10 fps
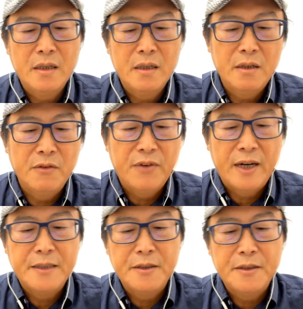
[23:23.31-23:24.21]
And we
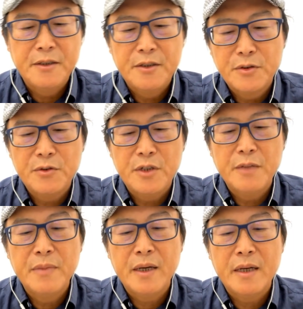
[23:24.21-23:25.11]
have also
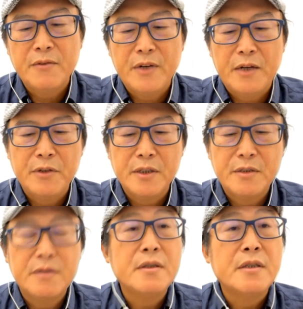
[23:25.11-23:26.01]
been
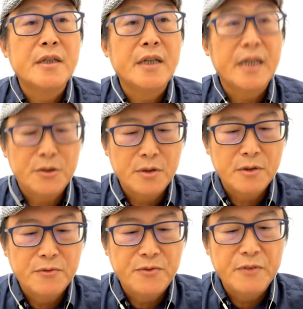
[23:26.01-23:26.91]
invited to screen
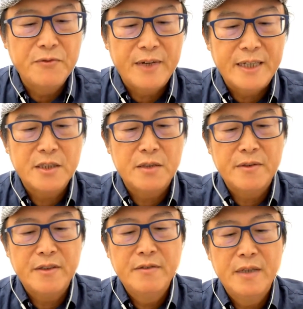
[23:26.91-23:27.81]
at
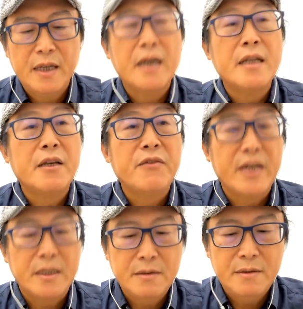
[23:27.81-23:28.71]
various international
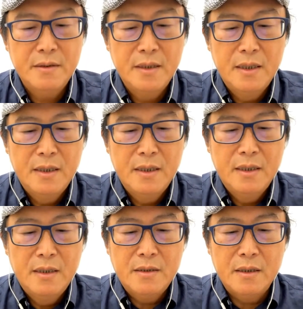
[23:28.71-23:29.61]
film
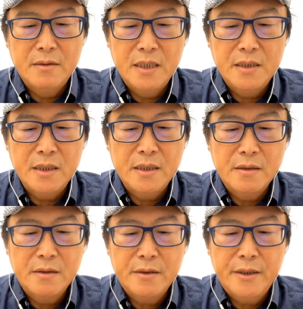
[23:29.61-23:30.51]
festivals and
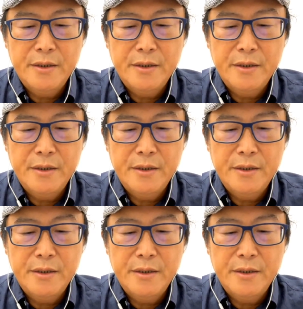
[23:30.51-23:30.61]
events.